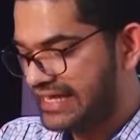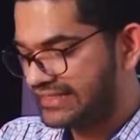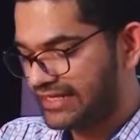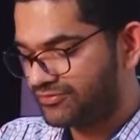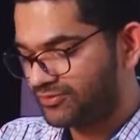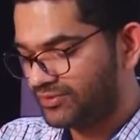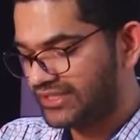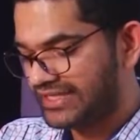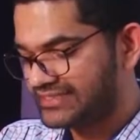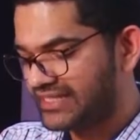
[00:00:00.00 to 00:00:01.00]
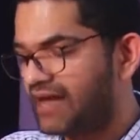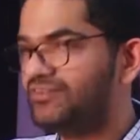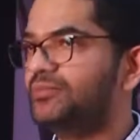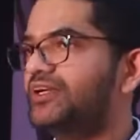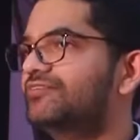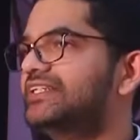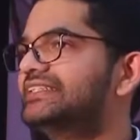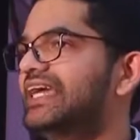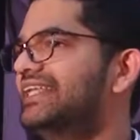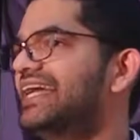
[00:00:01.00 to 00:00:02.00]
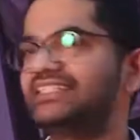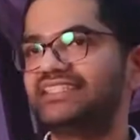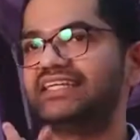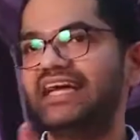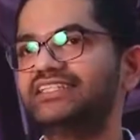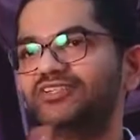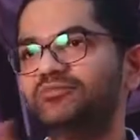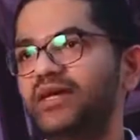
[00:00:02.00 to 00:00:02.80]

and that ruler is the government of the state. That is the title of